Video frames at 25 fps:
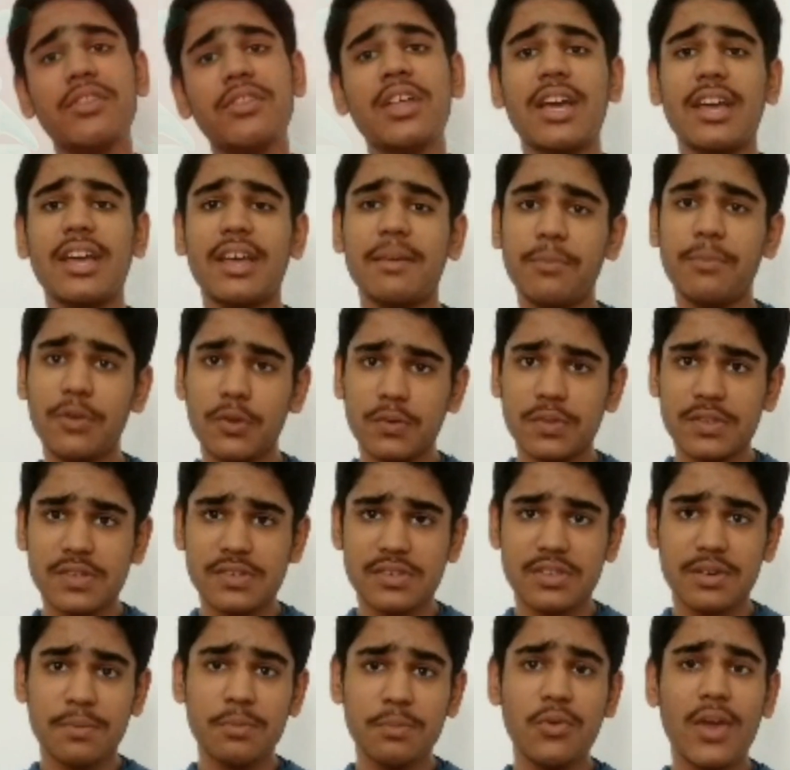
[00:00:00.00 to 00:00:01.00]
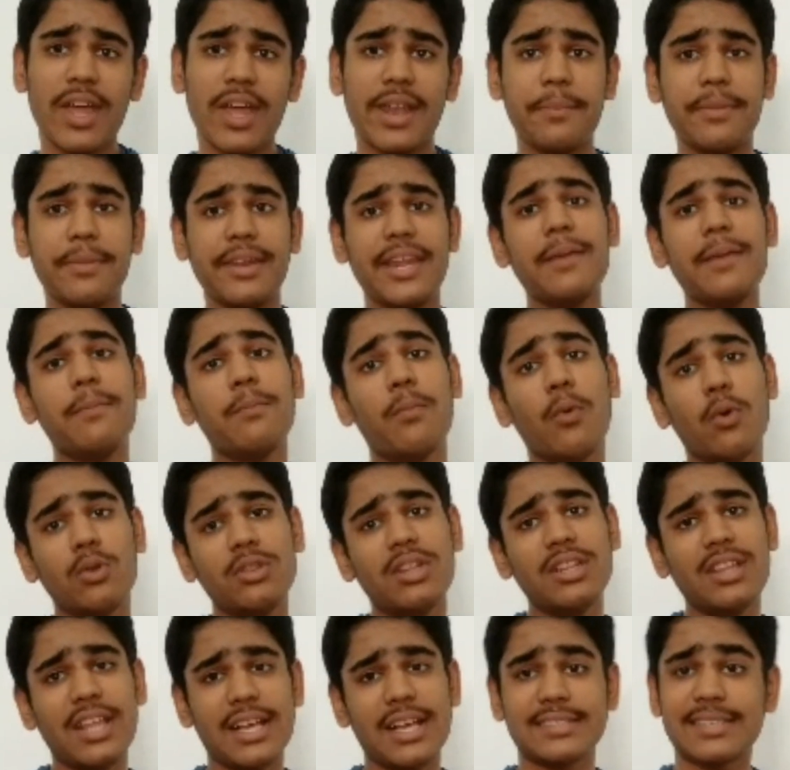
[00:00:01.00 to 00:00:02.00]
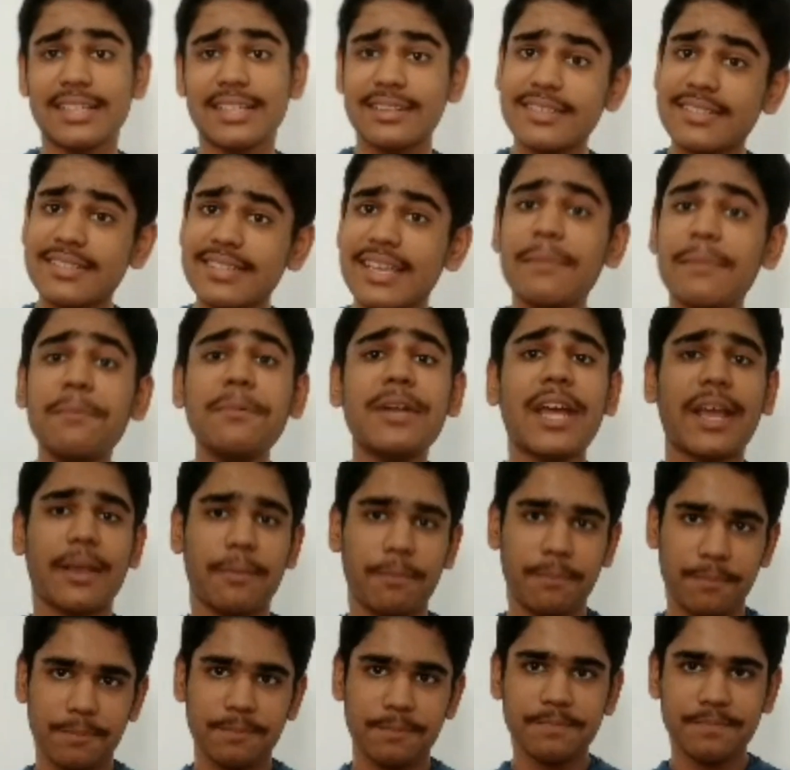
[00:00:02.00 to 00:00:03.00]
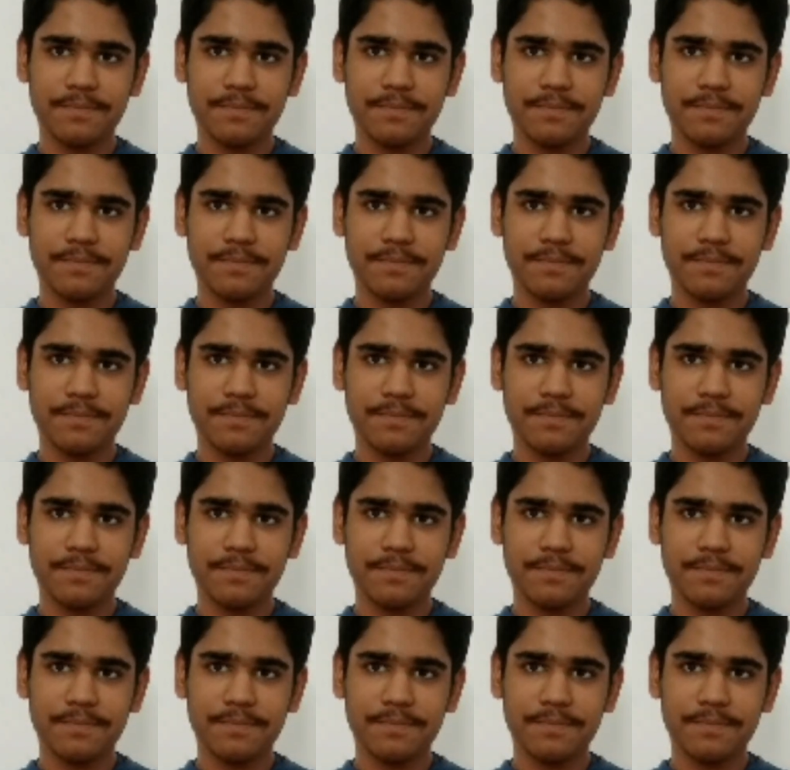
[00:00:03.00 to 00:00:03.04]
for the immune system to eliminate both the things at the same time.